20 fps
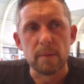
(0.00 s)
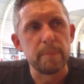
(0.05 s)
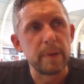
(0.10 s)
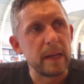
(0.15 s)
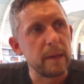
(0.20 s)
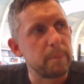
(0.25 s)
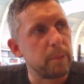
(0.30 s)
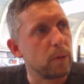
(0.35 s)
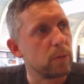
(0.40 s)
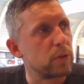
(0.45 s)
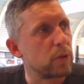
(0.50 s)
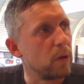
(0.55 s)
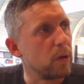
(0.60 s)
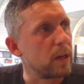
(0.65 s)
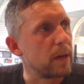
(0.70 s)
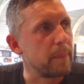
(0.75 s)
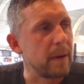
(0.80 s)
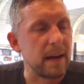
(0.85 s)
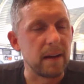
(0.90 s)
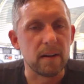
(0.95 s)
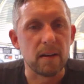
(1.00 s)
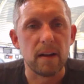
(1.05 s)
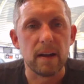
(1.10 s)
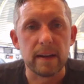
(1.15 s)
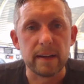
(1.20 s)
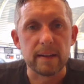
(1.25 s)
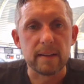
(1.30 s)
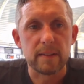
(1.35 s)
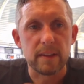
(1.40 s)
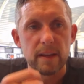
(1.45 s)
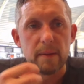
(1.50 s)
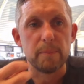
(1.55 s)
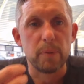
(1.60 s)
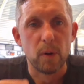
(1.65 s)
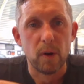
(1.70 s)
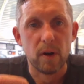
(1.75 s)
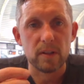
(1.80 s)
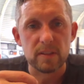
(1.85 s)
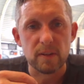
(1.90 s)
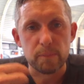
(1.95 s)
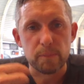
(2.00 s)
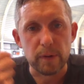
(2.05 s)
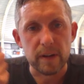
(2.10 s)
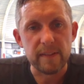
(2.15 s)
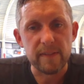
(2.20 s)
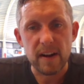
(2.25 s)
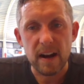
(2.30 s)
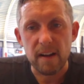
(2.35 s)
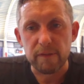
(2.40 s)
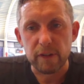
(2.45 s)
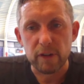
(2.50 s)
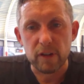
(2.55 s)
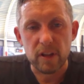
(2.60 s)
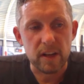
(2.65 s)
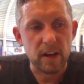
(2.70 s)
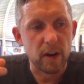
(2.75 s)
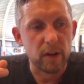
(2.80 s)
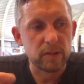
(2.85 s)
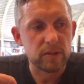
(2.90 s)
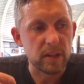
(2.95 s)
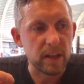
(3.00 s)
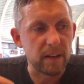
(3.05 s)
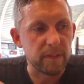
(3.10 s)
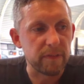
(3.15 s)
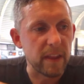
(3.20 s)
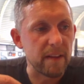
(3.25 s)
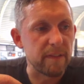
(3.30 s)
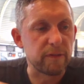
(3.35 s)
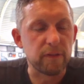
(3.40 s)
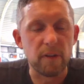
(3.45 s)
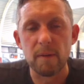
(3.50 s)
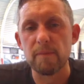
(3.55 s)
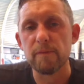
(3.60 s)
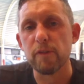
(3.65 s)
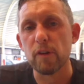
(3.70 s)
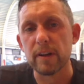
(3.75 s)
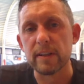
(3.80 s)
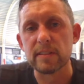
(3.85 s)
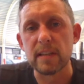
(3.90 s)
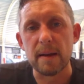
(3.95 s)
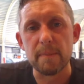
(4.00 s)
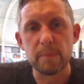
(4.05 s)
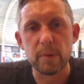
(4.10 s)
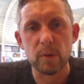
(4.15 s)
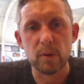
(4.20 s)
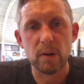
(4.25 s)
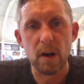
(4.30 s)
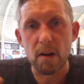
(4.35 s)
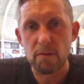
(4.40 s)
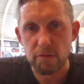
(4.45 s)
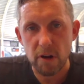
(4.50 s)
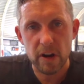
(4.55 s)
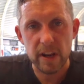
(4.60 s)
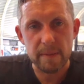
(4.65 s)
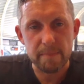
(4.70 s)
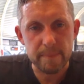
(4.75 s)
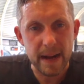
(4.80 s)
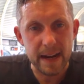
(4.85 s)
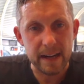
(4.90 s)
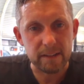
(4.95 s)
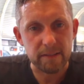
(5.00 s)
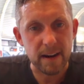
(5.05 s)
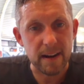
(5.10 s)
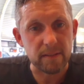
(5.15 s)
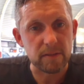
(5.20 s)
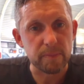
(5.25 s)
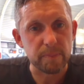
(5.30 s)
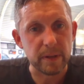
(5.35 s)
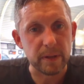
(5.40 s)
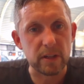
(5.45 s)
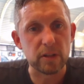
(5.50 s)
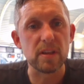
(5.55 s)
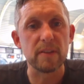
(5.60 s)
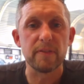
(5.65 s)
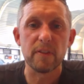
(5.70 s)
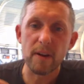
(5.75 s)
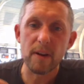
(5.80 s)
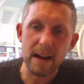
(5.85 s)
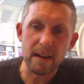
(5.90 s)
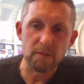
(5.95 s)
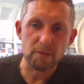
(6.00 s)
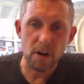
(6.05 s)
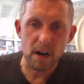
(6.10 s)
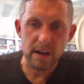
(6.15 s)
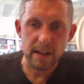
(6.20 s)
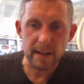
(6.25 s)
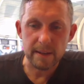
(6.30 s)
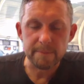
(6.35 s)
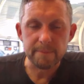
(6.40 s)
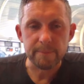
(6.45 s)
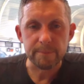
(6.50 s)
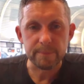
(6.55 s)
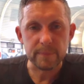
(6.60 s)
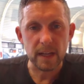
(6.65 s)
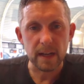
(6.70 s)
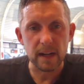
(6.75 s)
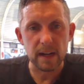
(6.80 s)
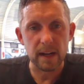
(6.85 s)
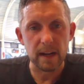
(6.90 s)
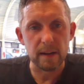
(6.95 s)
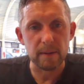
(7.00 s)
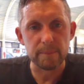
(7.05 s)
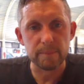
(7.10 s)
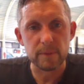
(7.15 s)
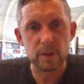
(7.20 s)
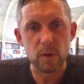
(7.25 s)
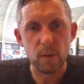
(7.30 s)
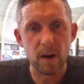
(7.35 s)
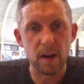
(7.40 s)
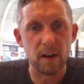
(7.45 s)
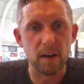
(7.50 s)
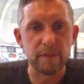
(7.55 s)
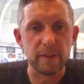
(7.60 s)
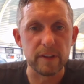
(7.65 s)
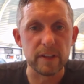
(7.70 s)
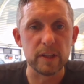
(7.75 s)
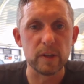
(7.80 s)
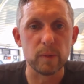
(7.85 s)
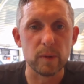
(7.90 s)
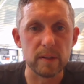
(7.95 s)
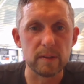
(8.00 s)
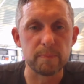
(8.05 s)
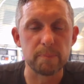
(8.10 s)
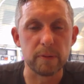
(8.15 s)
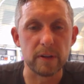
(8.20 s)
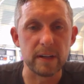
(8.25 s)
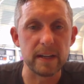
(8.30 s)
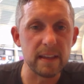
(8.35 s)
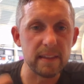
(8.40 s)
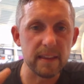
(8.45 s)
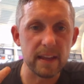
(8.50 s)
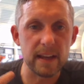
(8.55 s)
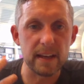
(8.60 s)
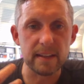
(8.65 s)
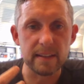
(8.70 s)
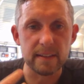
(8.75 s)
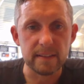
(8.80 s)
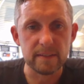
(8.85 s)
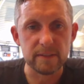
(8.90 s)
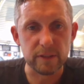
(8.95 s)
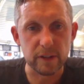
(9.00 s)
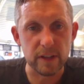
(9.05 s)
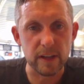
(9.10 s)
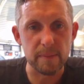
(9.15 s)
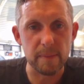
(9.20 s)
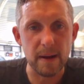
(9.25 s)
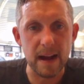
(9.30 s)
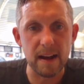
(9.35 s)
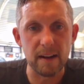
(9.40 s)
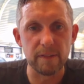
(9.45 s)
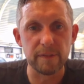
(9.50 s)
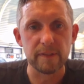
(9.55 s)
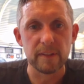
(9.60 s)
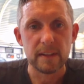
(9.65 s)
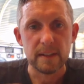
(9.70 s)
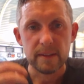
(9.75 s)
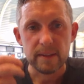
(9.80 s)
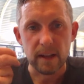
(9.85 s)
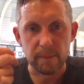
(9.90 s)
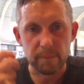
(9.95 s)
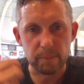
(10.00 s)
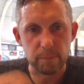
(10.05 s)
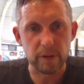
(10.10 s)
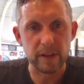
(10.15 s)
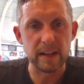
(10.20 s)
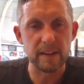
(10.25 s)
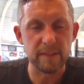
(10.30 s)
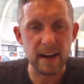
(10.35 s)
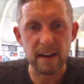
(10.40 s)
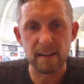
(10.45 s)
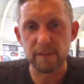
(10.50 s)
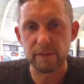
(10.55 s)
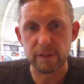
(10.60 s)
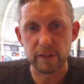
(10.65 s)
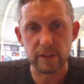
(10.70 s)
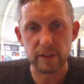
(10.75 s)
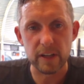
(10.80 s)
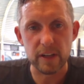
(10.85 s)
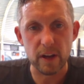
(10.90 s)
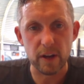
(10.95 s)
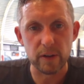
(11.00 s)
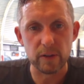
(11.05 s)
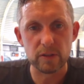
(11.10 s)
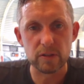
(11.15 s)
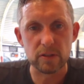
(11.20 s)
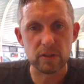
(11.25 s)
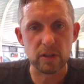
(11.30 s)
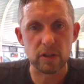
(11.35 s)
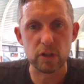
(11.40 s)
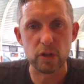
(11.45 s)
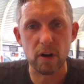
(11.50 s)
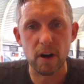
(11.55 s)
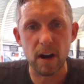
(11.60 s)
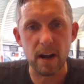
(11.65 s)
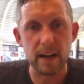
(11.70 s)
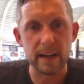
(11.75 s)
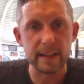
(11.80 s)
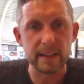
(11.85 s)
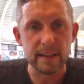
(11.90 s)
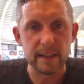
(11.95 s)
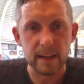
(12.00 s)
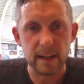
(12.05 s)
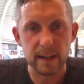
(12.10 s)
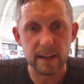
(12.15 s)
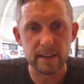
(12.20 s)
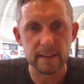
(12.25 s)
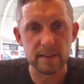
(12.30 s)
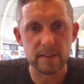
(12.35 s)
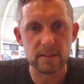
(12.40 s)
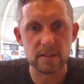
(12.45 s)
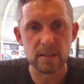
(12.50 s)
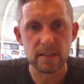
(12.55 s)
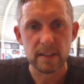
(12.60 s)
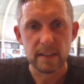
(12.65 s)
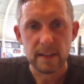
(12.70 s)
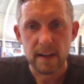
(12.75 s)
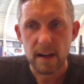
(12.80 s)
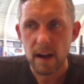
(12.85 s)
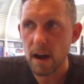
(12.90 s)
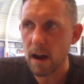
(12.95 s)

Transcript: some people talk about like the importance of breathing out through the nose if they're from, for example, a running background. Because if you're out running, quite often you would breathe in through your mouth and breathe out through your nose to try and